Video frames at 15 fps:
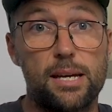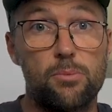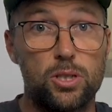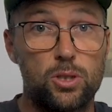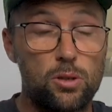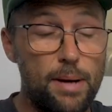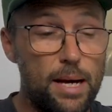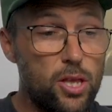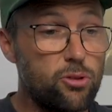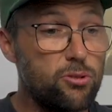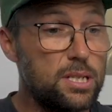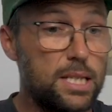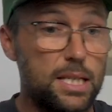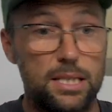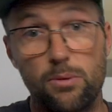And we're talking about the
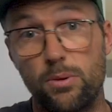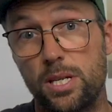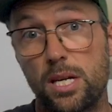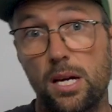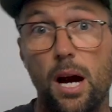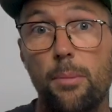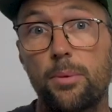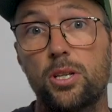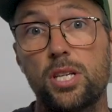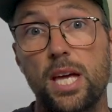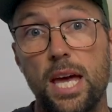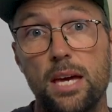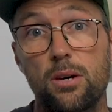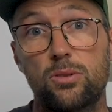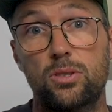360 when you come on
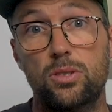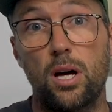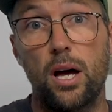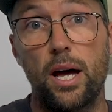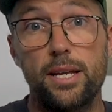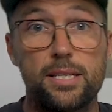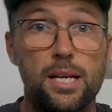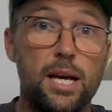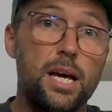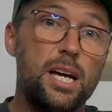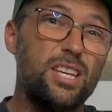your hillside,